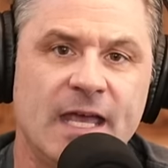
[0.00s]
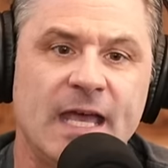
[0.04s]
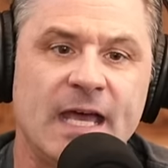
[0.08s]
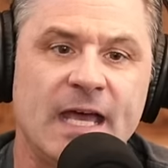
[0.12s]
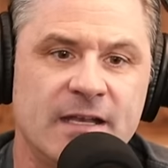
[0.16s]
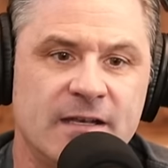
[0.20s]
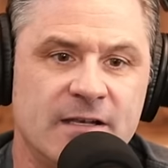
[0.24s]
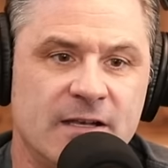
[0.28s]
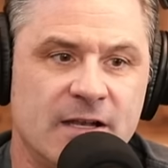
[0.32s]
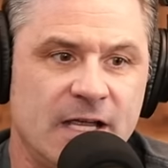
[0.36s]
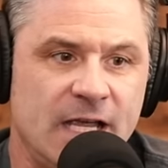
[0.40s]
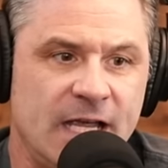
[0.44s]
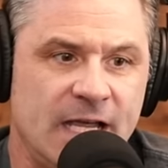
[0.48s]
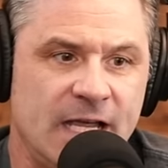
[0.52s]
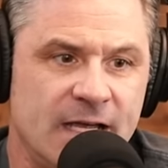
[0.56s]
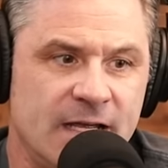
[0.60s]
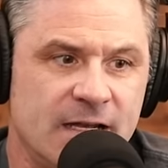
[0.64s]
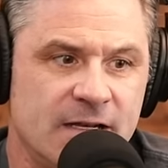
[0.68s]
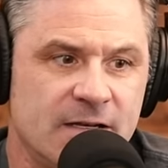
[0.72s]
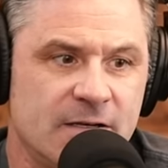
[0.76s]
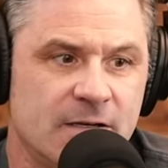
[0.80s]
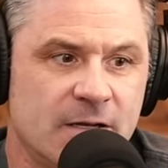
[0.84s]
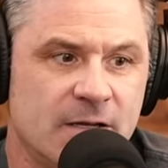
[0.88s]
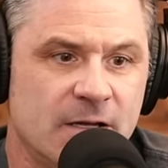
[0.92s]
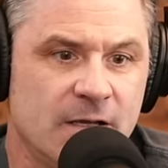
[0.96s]
And
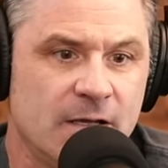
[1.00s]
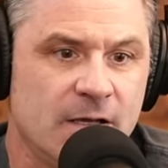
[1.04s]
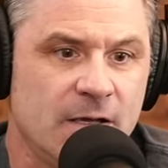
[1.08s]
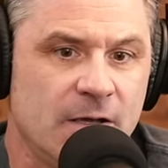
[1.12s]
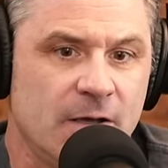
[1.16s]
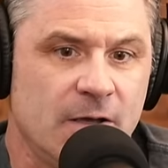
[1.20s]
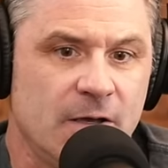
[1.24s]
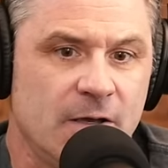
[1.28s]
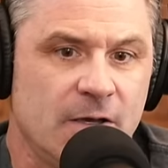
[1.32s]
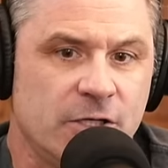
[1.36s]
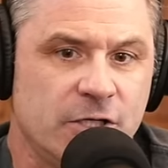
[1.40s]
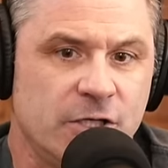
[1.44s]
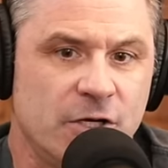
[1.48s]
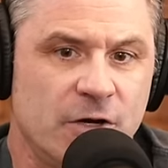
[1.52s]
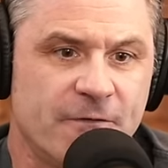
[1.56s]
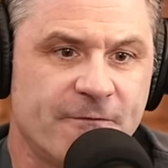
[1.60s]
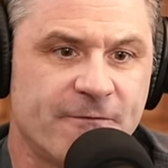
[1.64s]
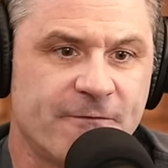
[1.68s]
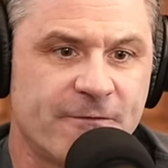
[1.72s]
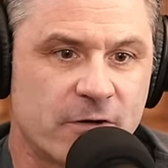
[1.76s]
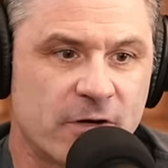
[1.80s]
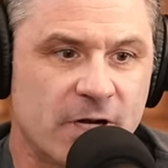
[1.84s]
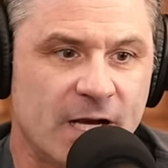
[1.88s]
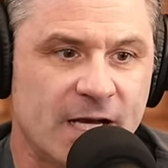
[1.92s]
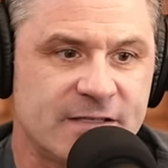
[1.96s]
and you know,
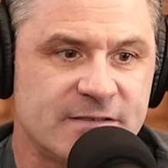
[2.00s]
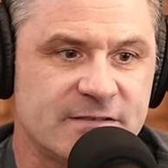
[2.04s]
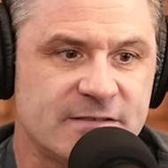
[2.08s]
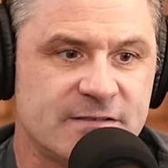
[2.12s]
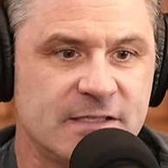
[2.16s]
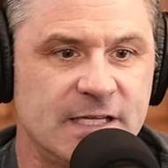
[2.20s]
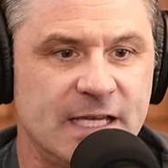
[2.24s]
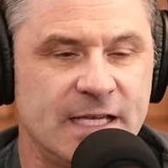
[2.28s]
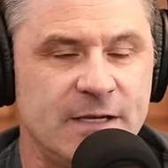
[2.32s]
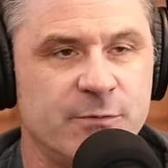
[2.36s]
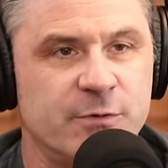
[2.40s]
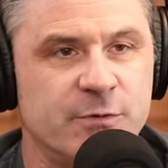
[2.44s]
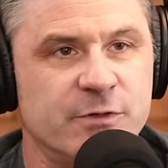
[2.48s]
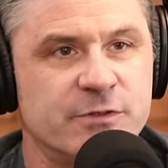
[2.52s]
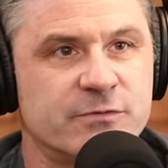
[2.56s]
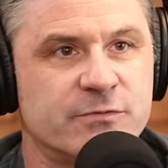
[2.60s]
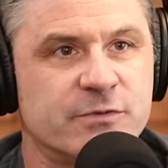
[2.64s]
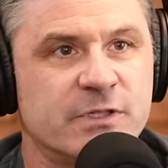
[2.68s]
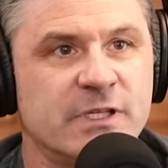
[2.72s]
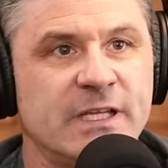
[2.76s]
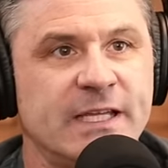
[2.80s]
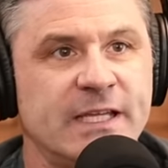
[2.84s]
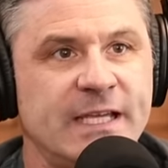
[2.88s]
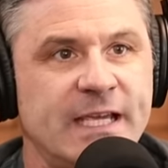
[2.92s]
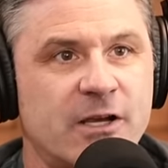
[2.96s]
for us, it was
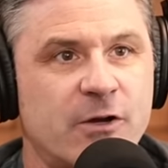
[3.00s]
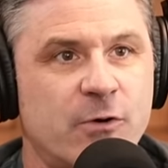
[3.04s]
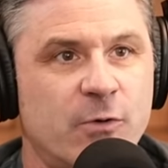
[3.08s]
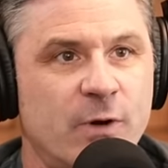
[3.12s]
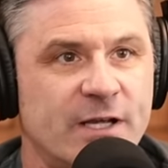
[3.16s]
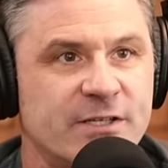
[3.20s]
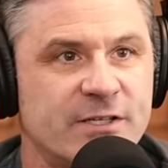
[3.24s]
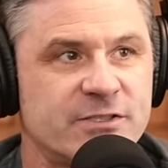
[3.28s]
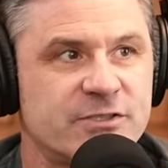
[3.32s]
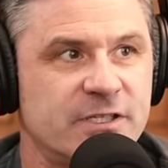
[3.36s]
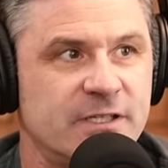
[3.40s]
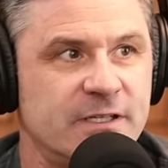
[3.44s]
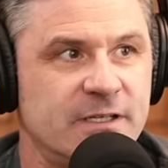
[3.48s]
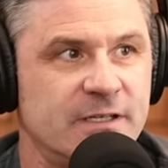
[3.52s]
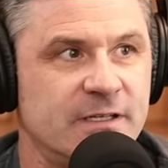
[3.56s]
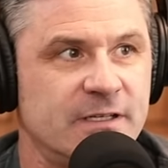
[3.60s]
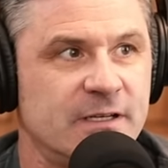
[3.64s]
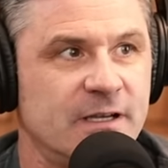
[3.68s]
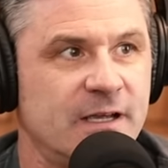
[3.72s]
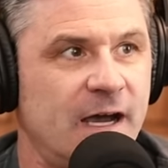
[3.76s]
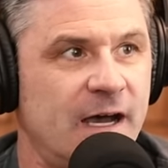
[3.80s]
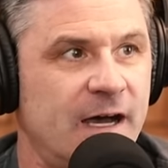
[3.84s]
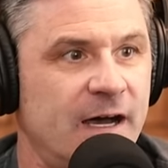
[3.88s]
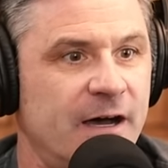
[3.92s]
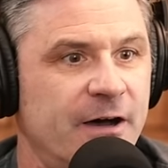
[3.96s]
really a
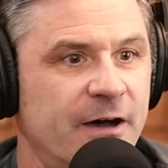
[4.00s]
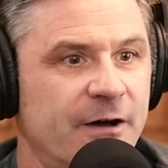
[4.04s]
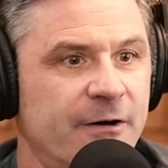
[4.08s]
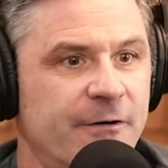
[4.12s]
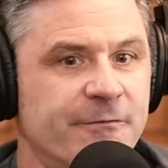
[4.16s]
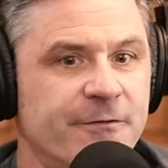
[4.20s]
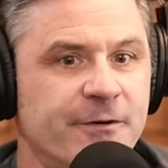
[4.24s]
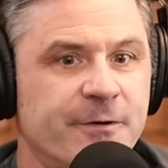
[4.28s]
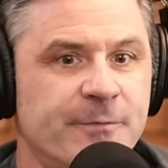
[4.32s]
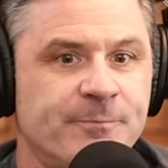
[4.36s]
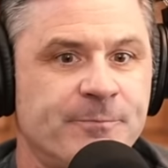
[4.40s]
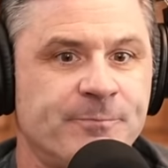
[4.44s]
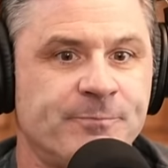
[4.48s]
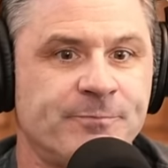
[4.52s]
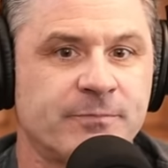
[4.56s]
question of